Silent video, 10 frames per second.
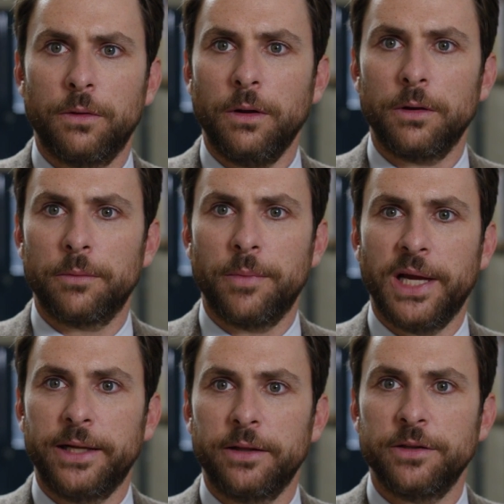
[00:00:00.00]
Look,
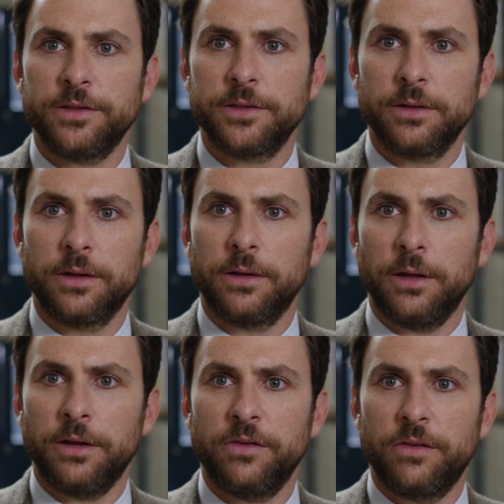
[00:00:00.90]
man,
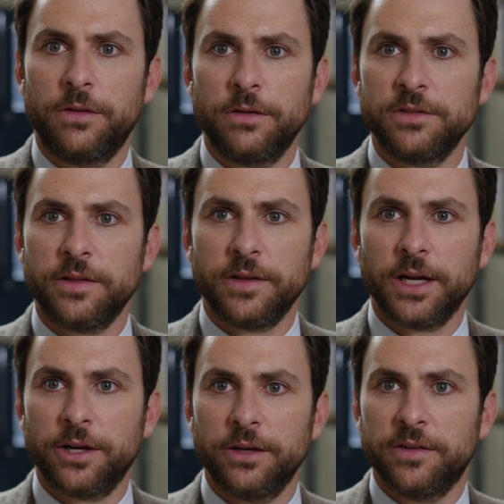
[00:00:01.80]
there's nothing
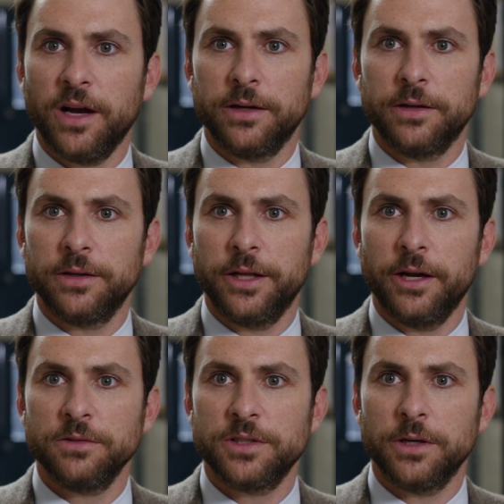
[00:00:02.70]
I could have done, you
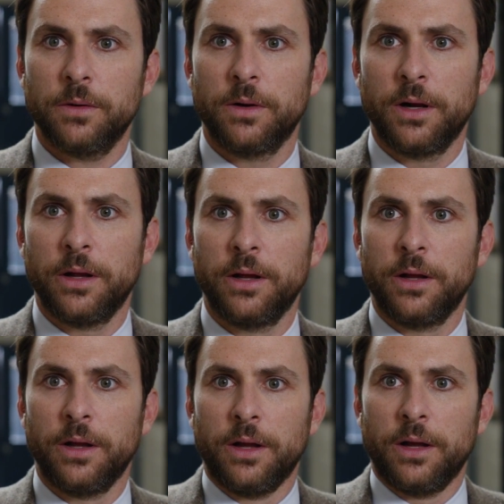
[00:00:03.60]
know? So,
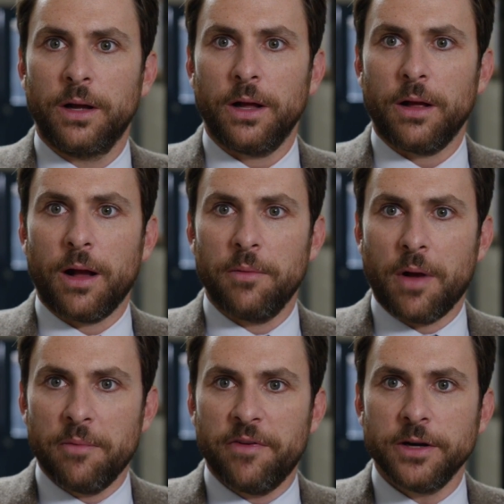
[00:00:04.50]

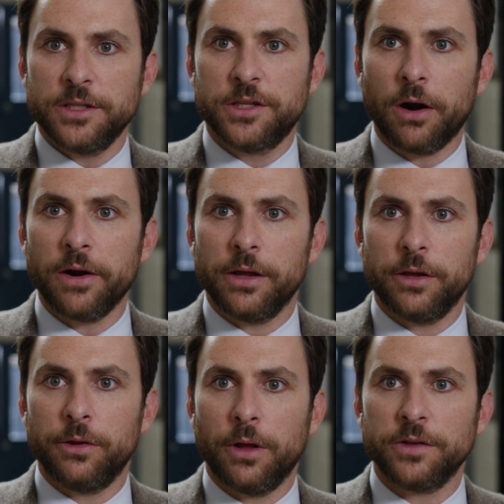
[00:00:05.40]
I'm very sorry
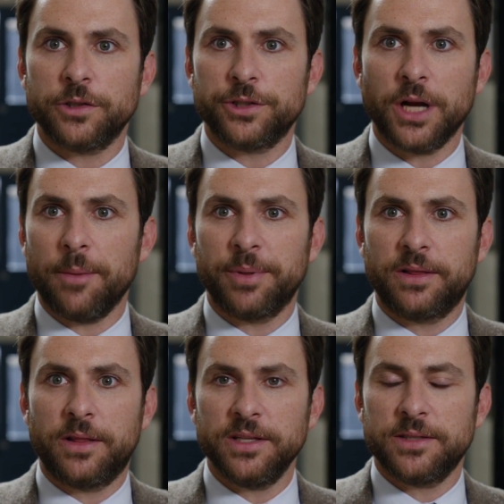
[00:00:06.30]
you lost your job,
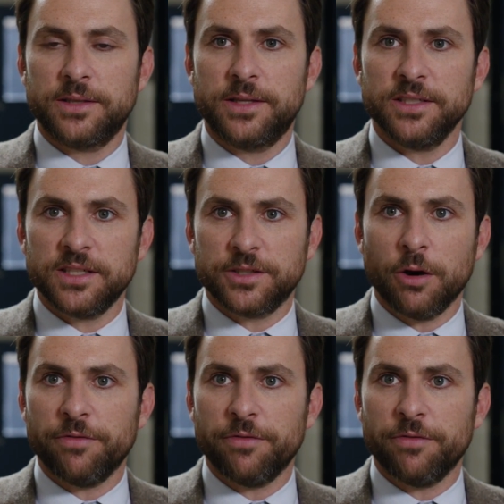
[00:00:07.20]
but this is